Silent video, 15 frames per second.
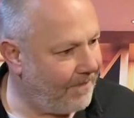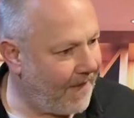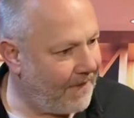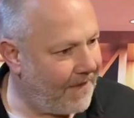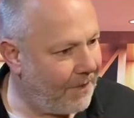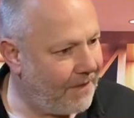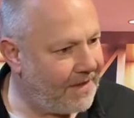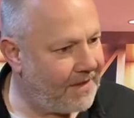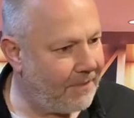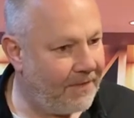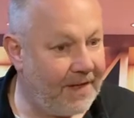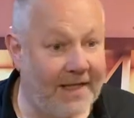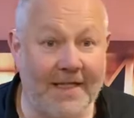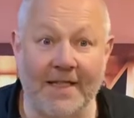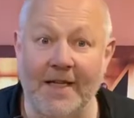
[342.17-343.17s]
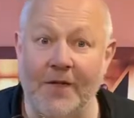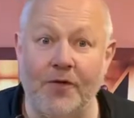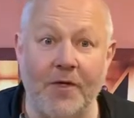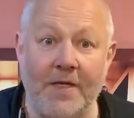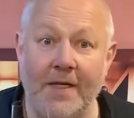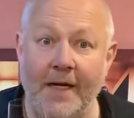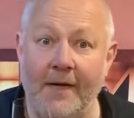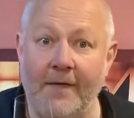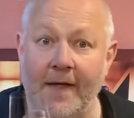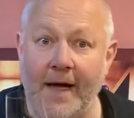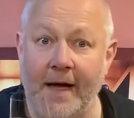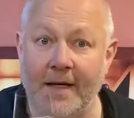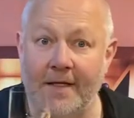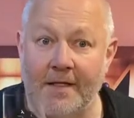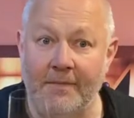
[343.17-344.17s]
there is something citrusy in
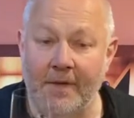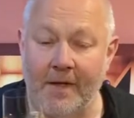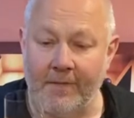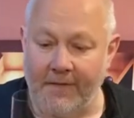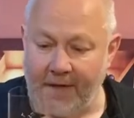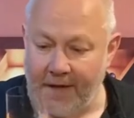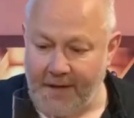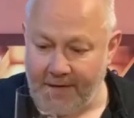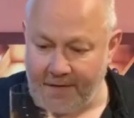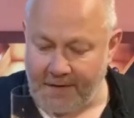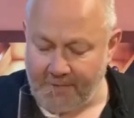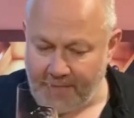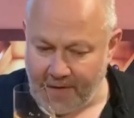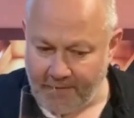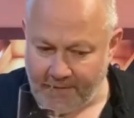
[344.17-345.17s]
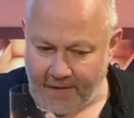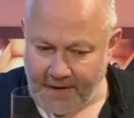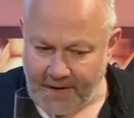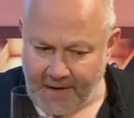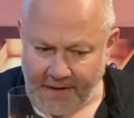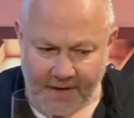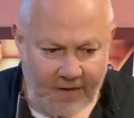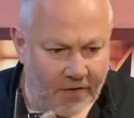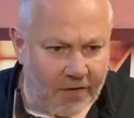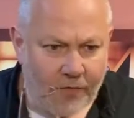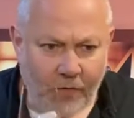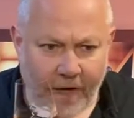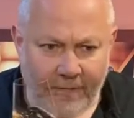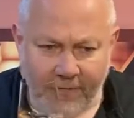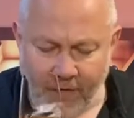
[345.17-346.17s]
there, some lovely sort of
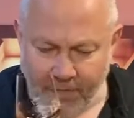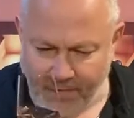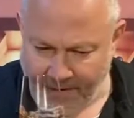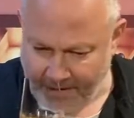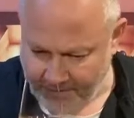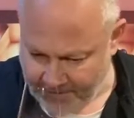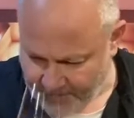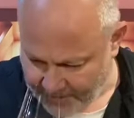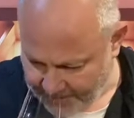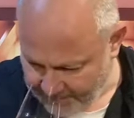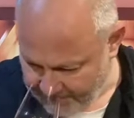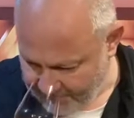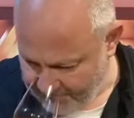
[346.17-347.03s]
grapefruit peel to it.